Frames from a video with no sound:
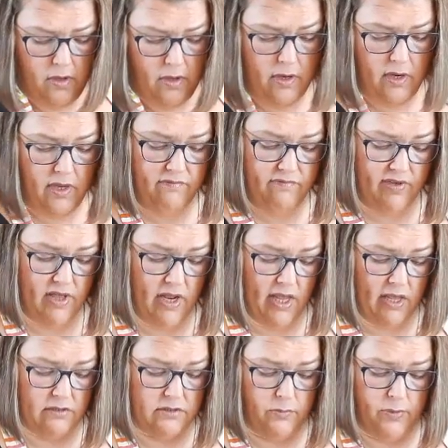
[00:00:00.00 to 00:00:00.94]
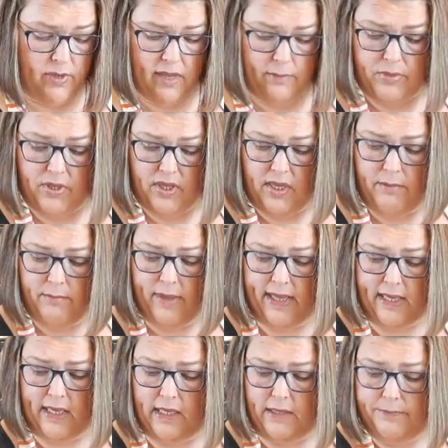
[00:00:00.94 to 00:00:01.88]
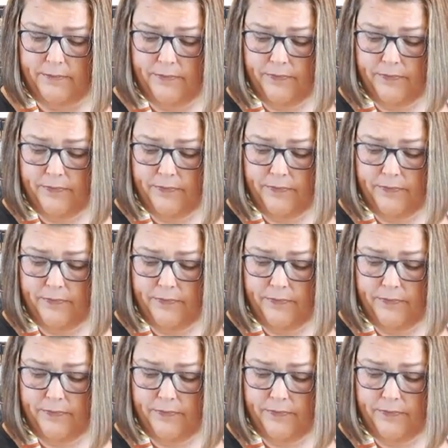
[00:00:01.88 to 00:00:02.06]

And he fell out, so we got to put him back in.